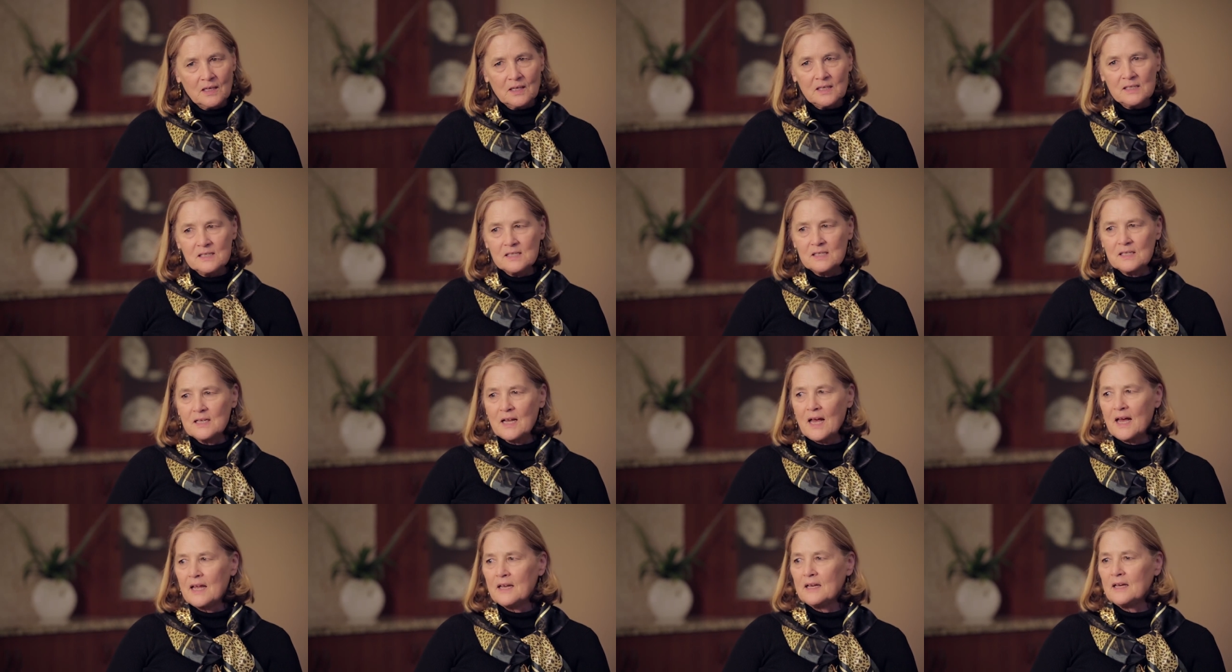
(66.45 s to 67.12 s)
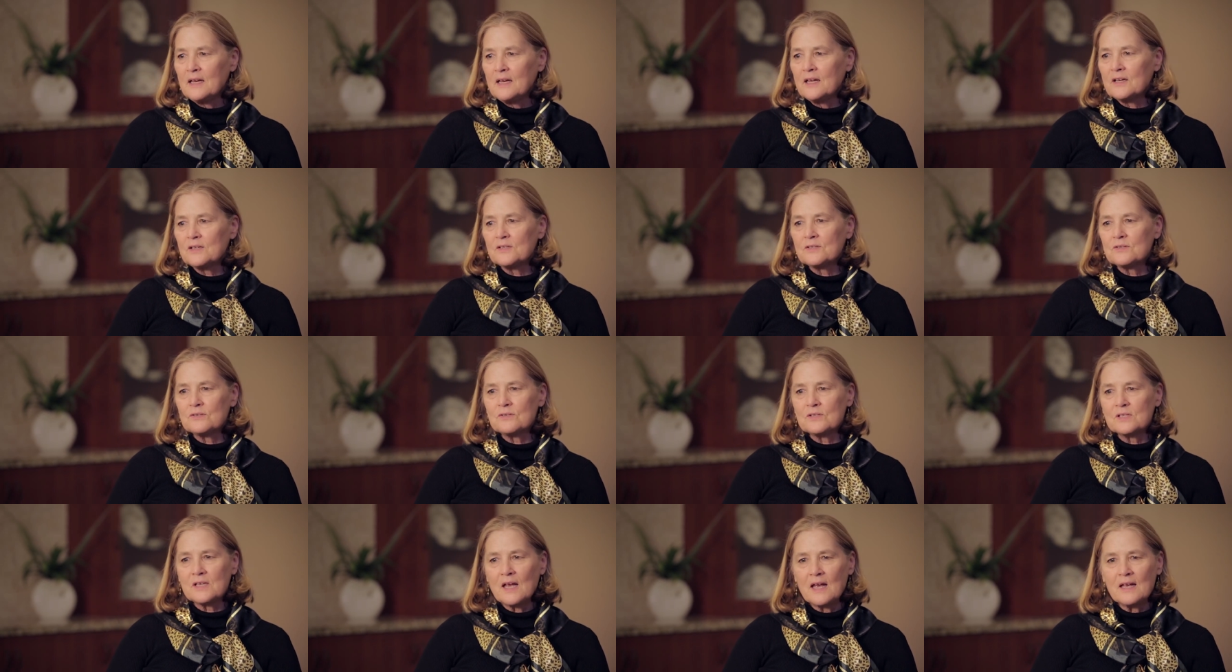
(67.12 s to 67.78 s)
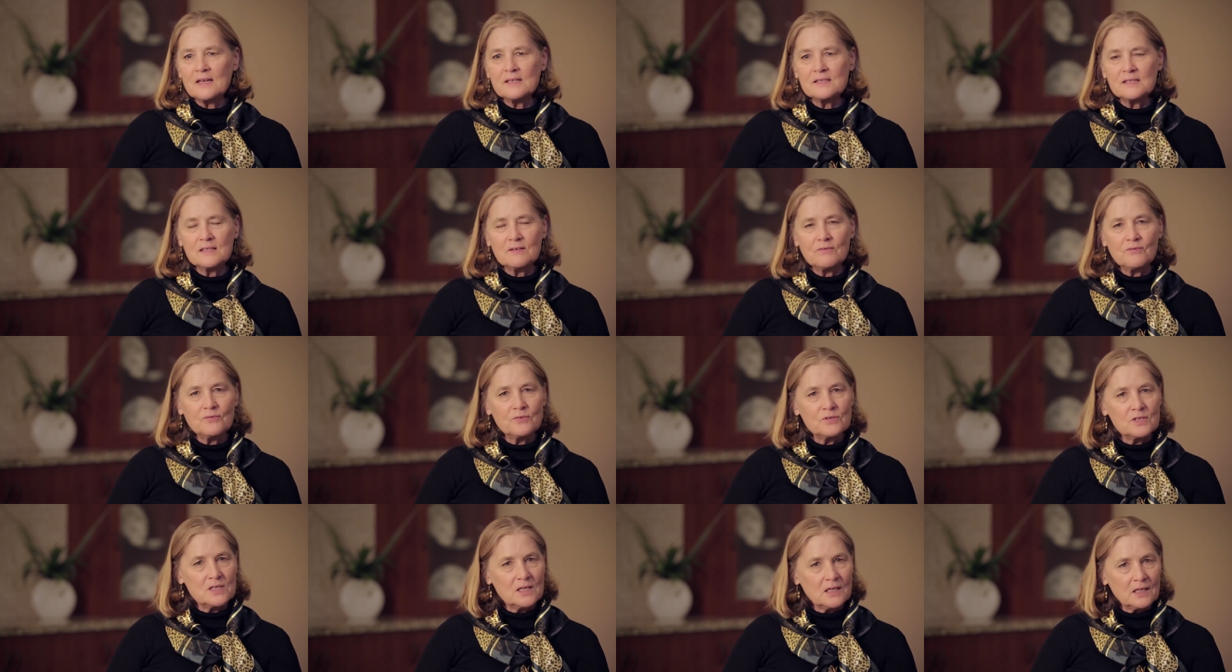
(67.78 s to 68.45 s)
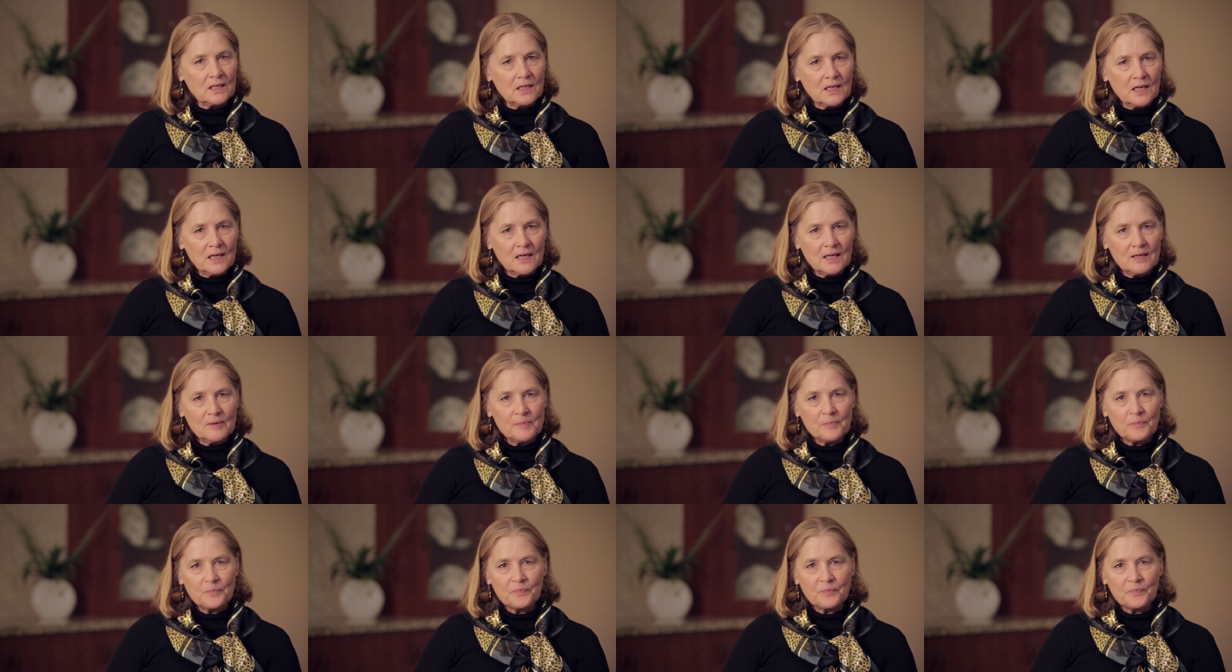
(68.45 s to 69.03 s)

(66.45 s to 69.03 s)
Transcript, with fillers: It's not an exercise in fertility.